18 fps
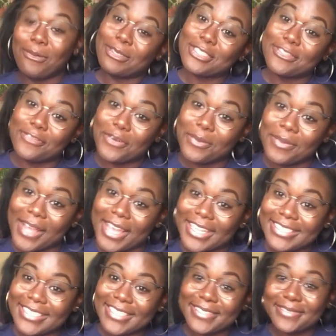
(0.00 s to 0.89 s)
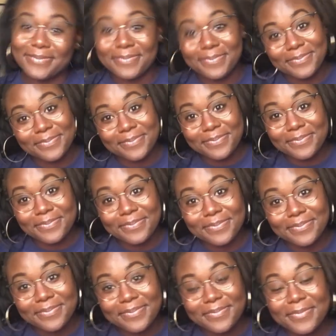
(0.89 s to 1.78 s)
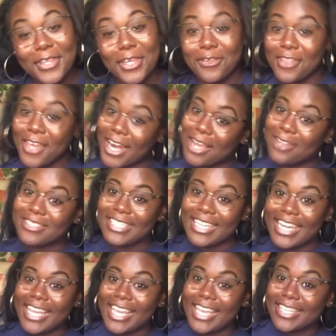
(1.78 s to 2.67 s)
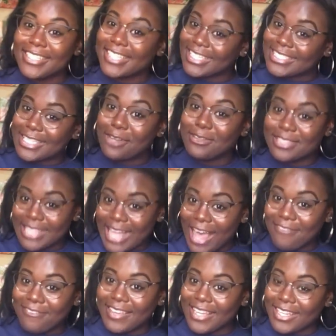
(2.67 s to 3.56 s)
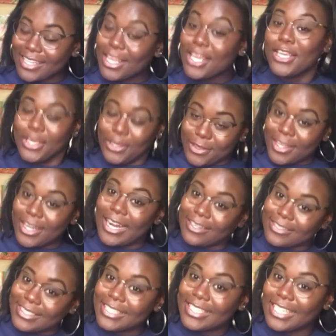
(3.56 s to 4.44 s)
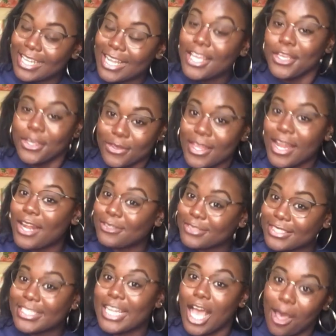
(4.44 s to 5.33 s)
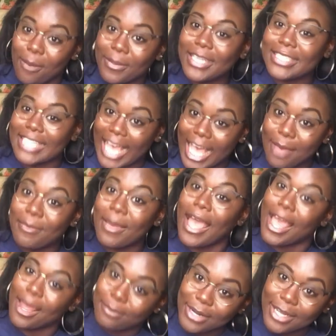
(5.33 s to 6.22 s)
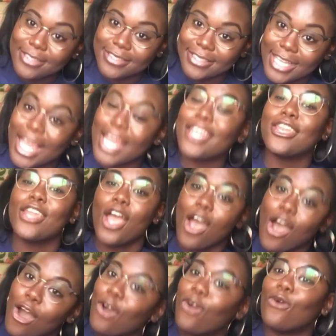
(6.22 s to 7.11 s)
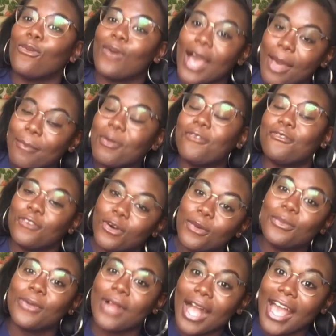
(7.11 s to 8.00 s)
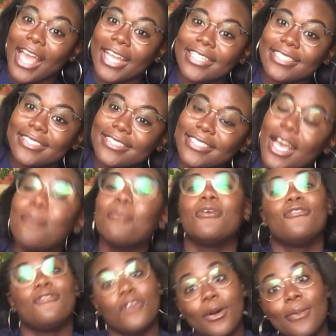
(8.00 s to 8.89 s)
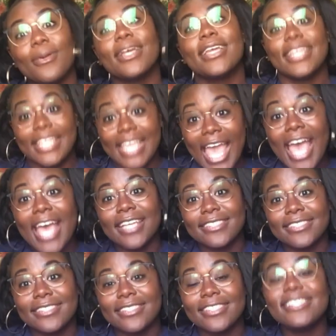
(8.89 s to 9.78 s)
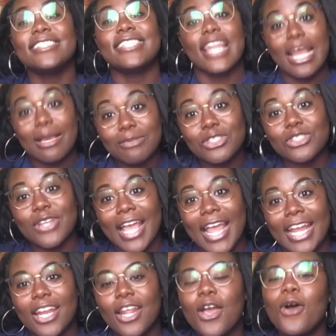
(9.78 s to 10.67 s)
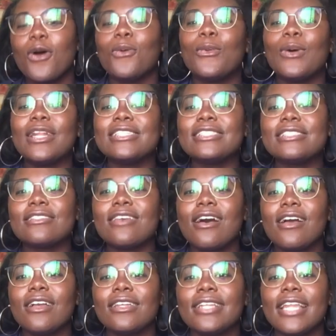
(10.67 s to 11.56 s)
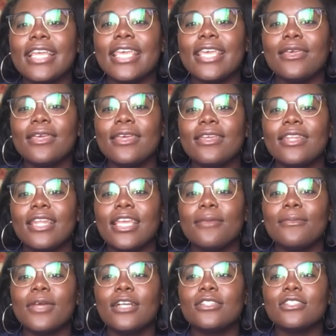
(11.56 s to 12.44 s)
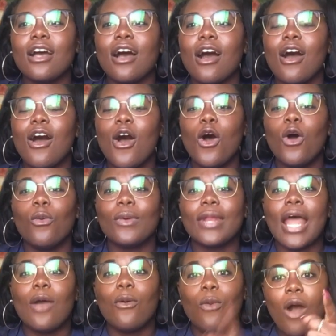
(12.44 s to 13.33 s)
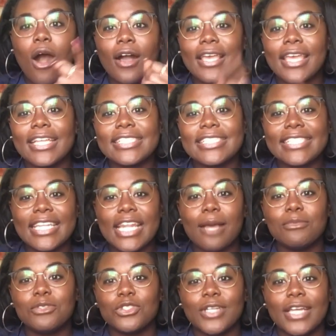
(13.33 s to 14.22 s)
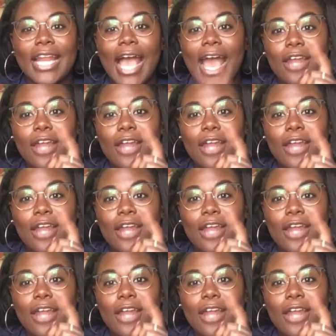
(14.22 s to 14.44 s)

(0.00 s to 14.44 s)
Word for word: I was a Fulbright. You thought I was an idiot because I was laughing? You thought I was a, you thought I was dumb because I had my eyebrows done? No, I'm a Fulbright. I'm a full, yes, sit up straight. What is the song, Nicki? Nicki Minaj? Oh, when I walk in, sit up straight.